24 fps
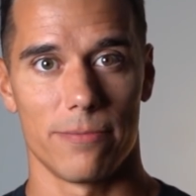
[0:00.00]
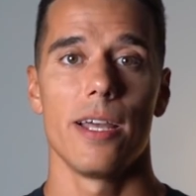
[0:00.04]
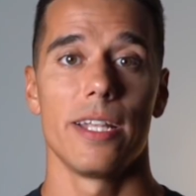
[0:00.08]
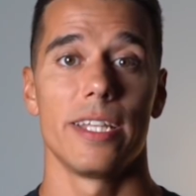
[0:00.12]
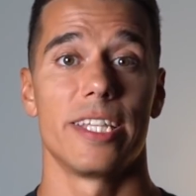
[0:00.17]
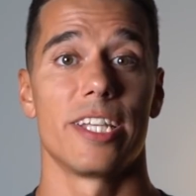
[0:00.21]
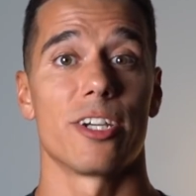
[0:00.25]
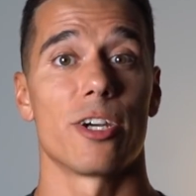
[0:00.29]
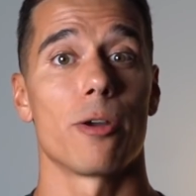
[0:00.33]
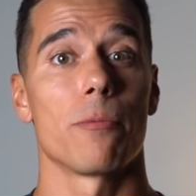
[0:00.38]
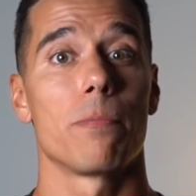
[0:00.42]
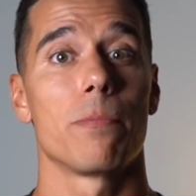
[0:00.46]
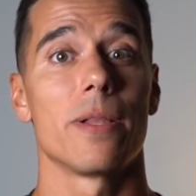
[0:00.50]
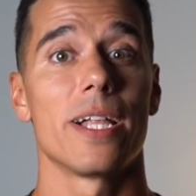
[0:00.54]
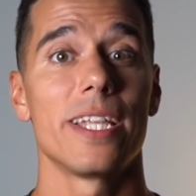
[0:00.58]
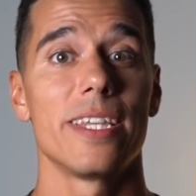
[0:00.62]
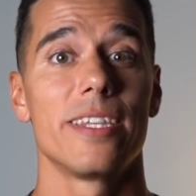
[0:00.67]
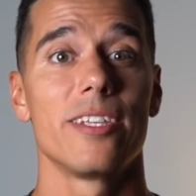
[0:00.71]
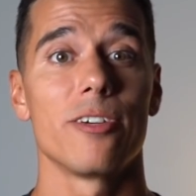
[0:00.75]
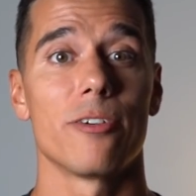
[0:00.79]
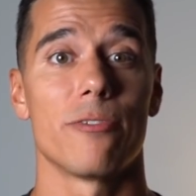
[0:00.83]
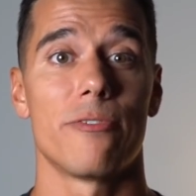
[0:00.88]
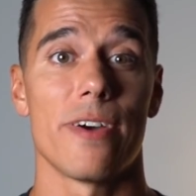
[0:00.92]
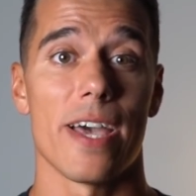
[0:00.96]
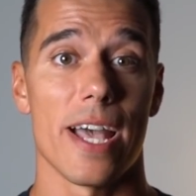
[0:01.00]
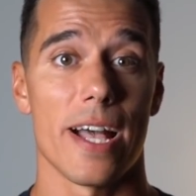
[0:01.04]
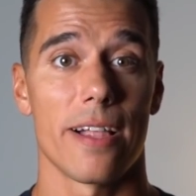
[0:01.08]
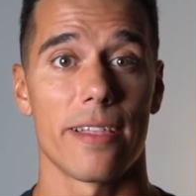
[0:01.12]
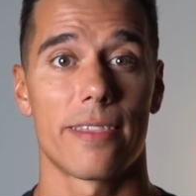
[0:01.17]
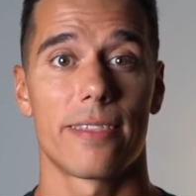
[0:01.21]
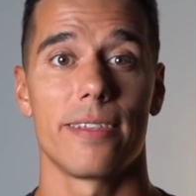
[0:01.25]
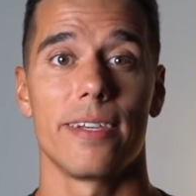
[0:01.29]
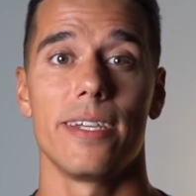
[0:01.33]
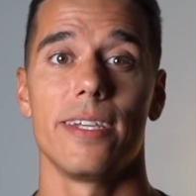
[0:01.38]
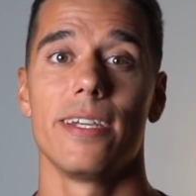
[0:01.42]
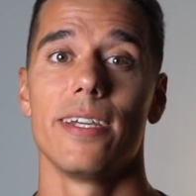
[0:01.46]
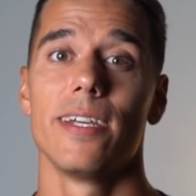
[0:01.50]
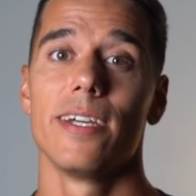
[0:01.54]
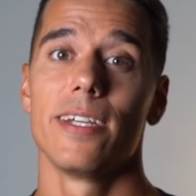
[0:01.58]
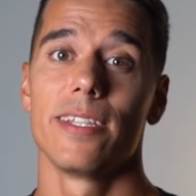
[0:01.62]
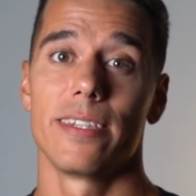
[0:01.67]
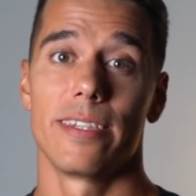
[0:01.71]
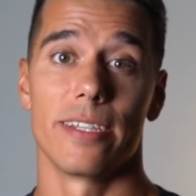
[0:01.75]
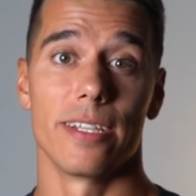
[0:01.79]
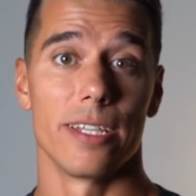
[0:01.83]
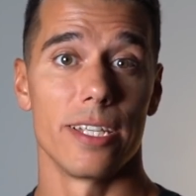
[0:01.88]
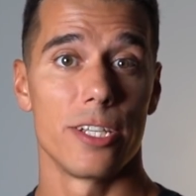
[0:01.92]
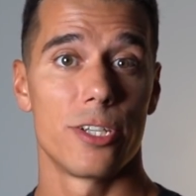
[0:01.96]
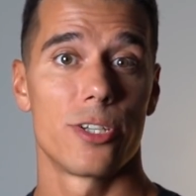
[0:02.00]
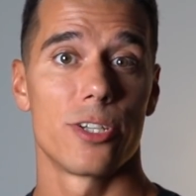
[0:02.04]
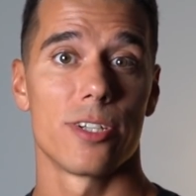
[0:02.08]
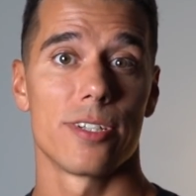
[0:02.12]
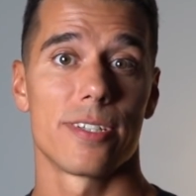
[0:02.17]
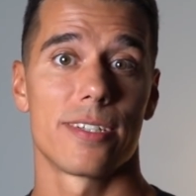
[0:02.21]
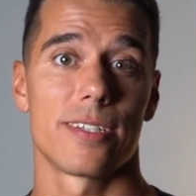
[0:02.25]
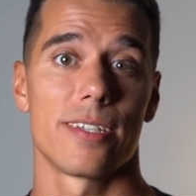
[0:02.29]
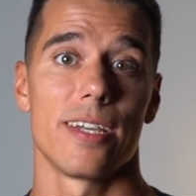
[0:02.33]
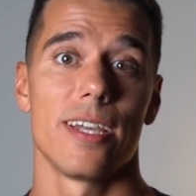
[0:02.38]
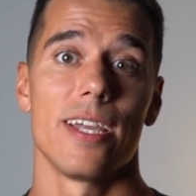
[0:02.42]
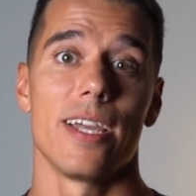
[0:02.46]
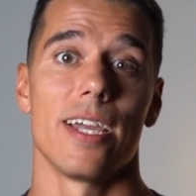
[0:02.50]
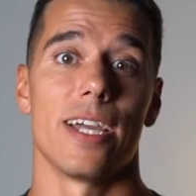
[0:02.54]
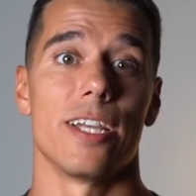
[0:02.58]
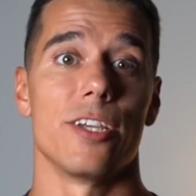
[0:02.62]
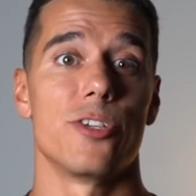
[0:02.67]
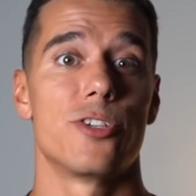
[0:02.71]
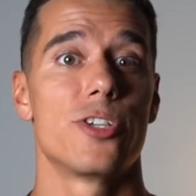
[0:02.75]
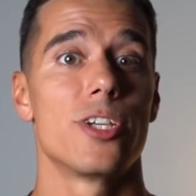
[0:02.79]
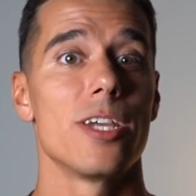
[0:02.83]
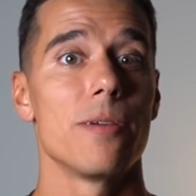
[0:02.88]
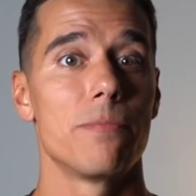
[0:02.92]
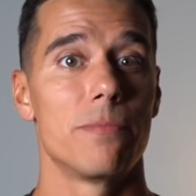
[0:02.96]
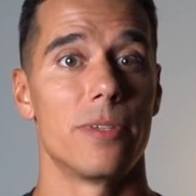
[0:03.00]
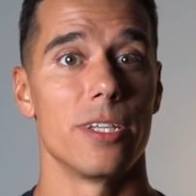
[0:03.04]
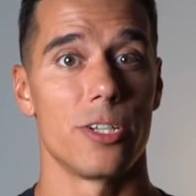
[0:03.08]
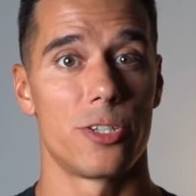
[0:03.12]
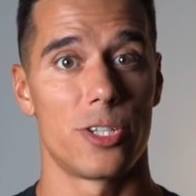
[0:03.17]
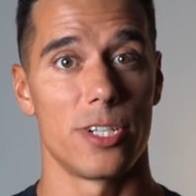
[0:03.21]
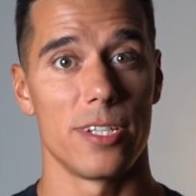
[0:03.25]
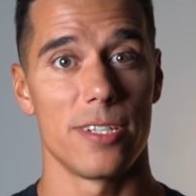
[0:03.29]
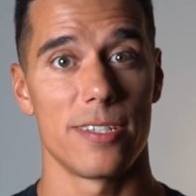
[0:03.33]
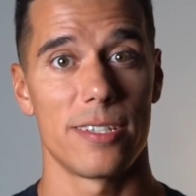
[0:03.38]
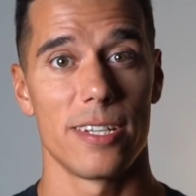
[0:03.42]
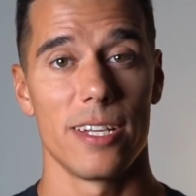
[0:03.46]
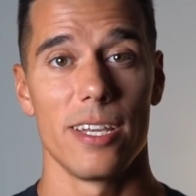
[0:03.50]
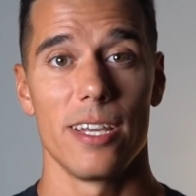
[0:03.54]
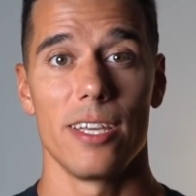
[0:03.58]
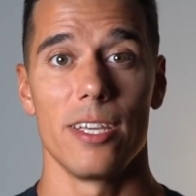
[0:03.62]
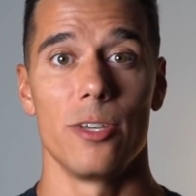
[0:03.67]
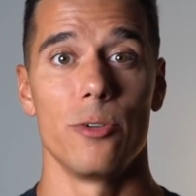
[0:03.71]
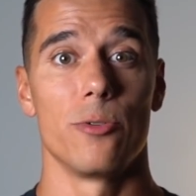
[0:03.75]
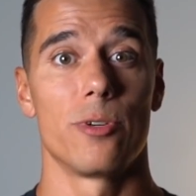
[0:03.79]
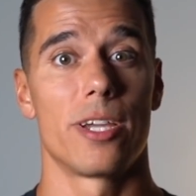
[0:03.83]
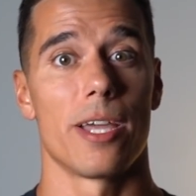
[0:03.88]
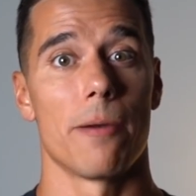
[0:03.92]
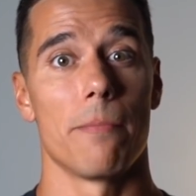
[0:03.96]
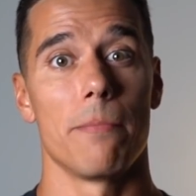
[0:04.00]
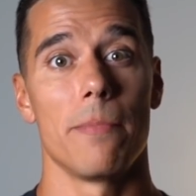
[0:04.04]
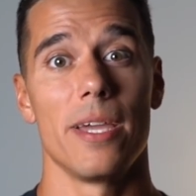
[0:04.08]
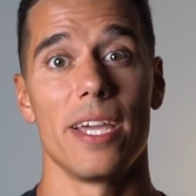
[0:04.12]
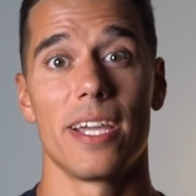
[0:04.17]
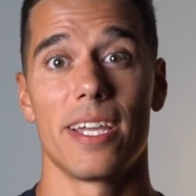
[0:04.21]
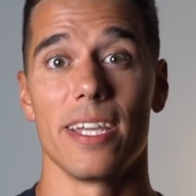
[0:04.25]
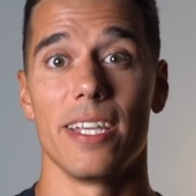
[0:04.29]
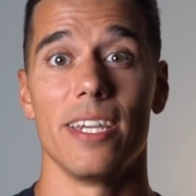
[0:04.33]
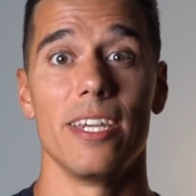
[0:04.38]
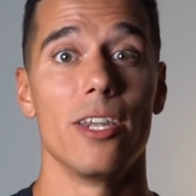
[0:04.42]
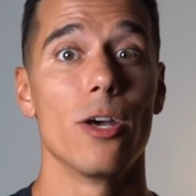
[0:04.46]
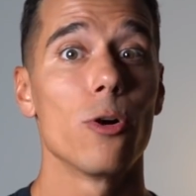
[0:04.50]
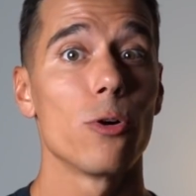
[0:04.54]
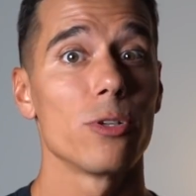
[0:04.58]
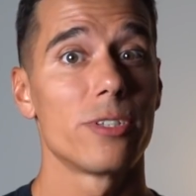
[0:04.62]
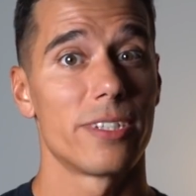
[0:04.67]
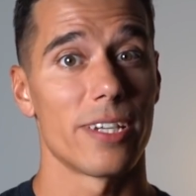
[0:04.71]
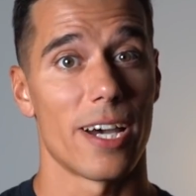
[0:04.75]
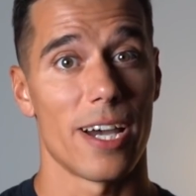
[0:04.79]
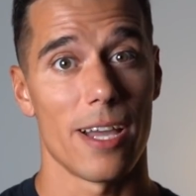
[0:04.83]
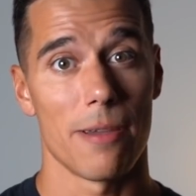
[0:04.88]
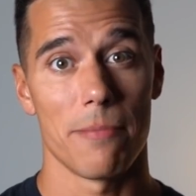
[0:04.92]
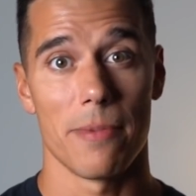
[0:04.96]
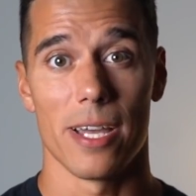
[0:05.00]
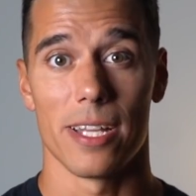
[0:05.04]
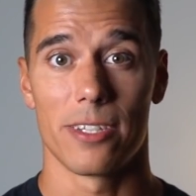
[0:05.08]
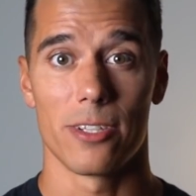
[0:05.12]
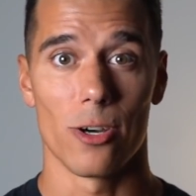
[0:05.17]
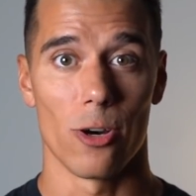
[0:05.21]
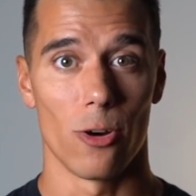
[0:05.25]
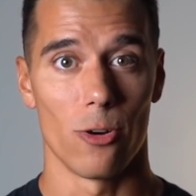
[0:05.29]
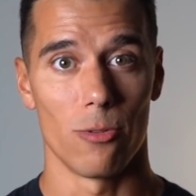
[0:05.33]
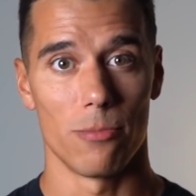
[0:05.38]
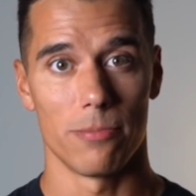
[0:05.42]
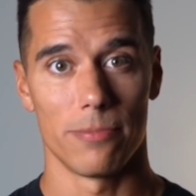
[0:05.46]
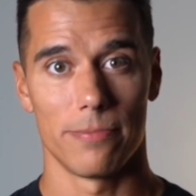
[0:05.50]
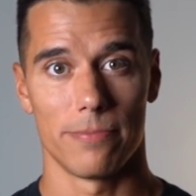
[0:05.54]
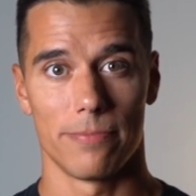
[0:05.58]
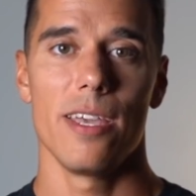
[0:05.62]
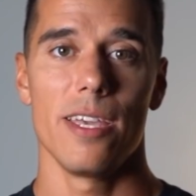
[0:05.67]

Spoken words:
There are plenty of healthy, delicious, and cheap dishes you can make in no time at home.